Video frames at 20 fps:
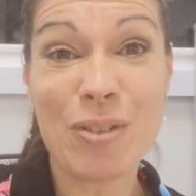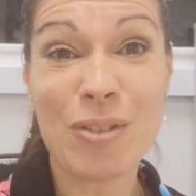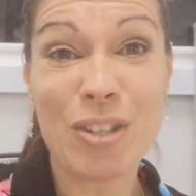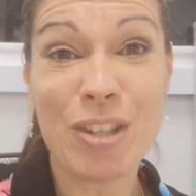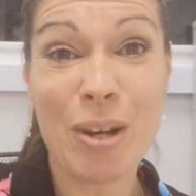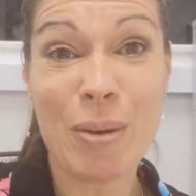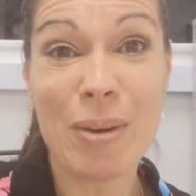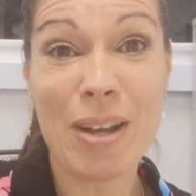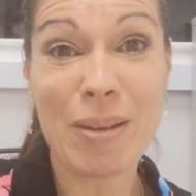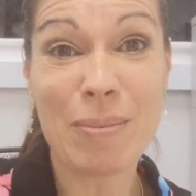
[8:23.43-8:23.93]

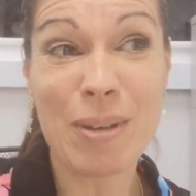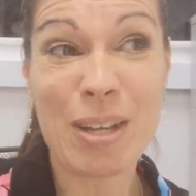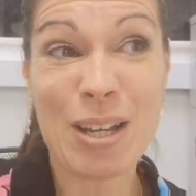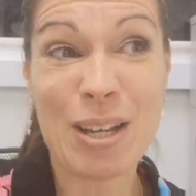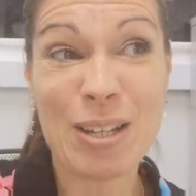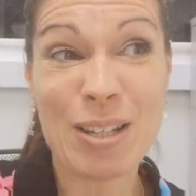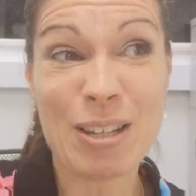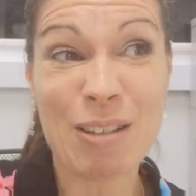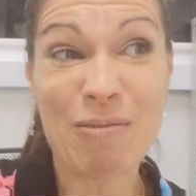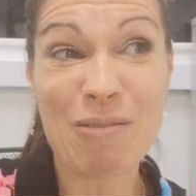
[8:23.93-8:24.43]
sewing
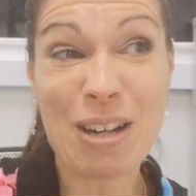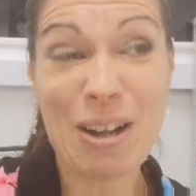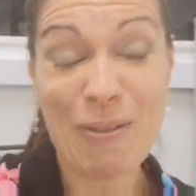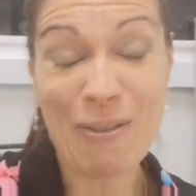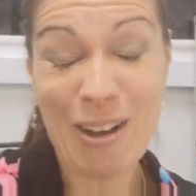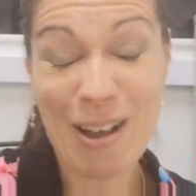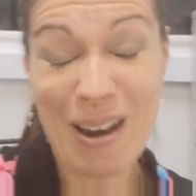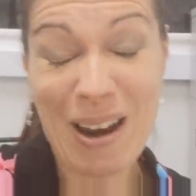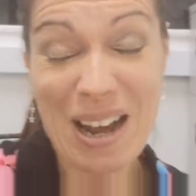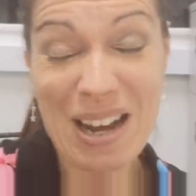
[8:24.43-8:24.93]
because I really
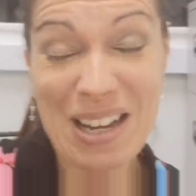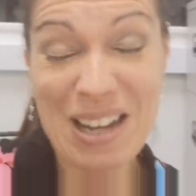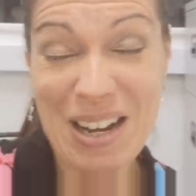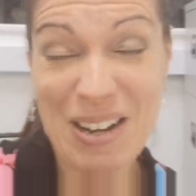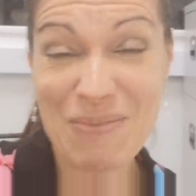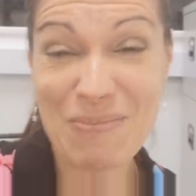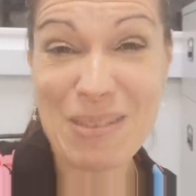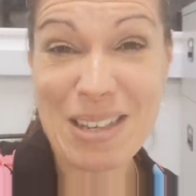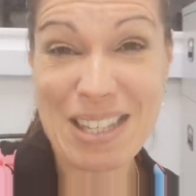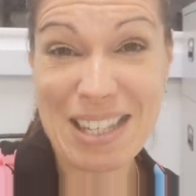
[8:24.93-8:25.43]
feel like
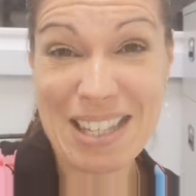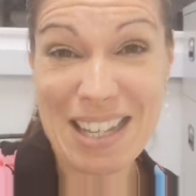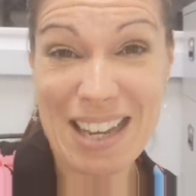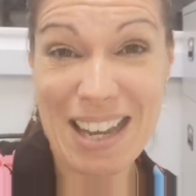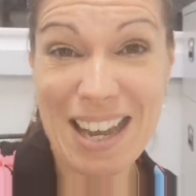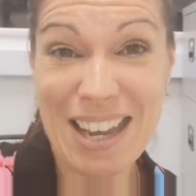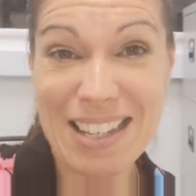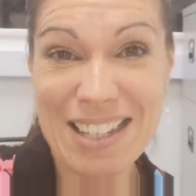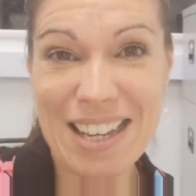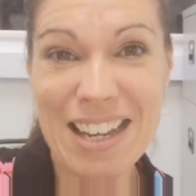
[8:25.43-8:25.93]
I'm missing
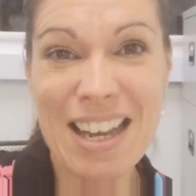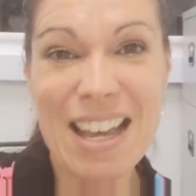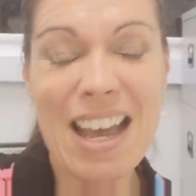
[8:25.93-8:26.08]
it.